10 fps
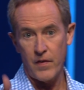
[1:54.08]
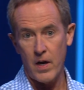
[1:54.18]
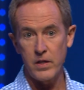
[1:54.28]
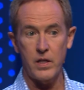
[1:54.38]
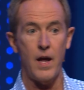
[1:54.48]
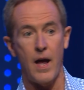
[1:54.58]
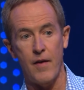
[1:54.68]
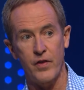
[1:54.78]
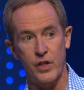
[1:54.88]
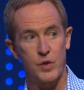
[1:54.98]
us
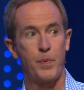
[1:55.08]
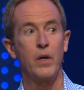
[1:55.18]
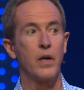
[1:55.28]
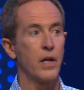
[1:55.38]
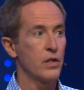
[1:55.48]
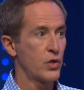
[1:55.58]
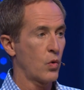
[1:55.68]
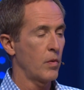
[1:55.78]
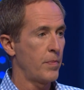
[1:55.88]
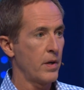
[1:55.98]
have experienced
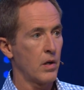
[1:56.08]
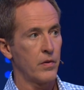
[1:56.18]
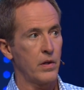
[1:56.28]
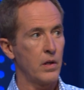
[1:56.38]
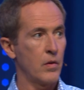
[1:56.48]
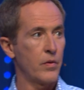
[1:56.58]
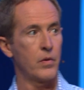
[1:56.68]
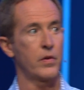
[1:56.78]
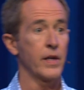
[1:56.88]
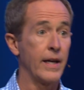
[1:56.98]
or been on,
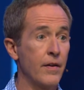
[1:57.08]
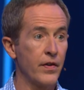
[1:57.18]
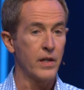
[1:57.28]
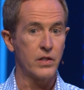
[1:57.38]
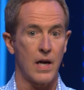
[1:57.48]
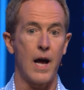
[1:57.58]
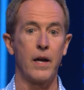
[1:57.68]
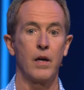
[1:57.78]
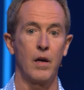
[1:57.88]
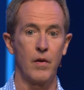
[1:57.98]
the giving
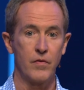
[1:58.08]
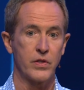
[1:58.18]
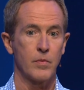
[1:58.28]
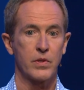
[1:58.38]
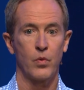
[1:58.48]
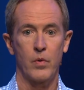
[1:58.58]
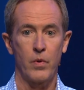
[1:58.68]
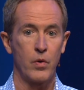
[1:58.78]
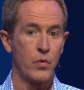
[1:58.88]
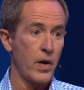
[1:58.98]
side of some sort of
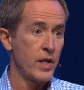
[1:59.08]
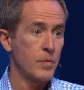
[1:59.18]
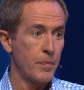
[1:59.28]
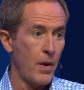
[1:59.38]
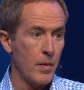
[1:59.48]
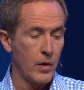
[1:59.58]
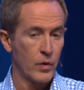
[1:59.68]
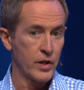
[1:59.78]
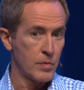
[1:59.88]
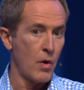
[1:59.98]
road rage, but probably
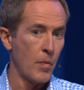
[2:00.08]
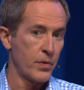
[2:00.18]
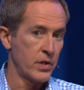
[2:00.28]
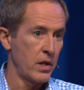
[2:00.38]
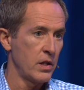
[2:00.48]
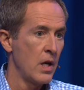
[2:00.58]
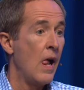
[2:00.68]
only a small percentage.